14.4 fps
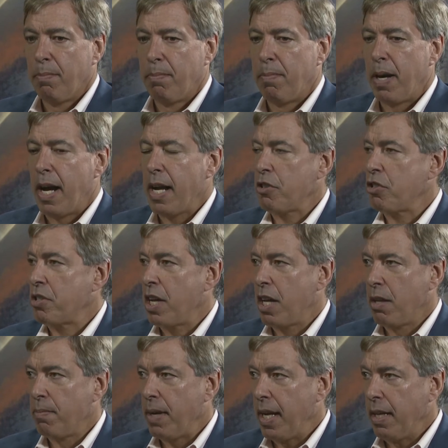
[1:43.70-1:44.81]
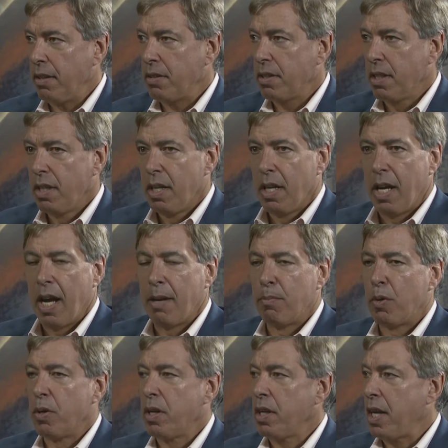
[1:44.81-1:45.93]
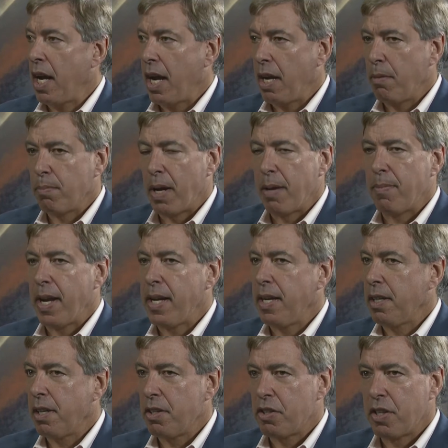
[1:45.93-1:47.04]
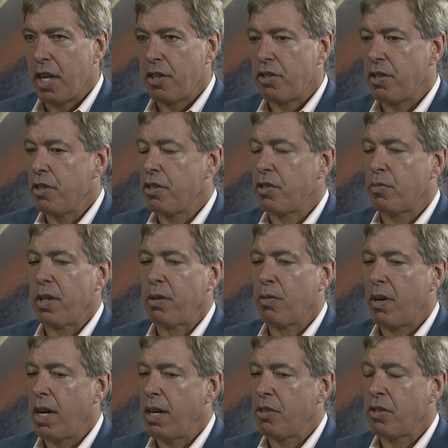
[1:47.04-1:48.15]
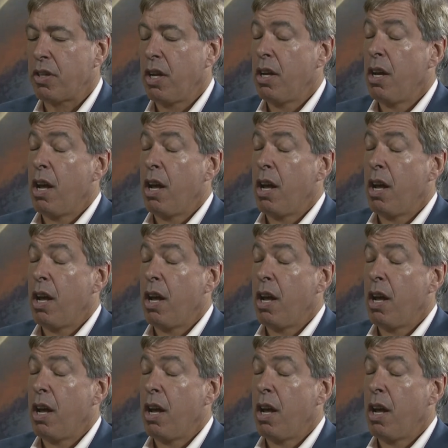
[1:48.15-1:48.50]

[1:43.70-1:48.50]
by a stalemate and more to gain by making concessions requires